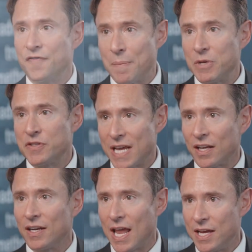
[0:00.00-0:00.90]

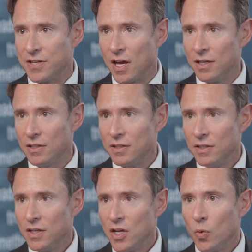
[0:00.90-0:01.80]
femtosecond laser,
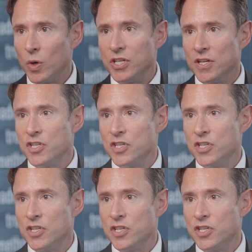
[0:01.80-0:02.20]
which is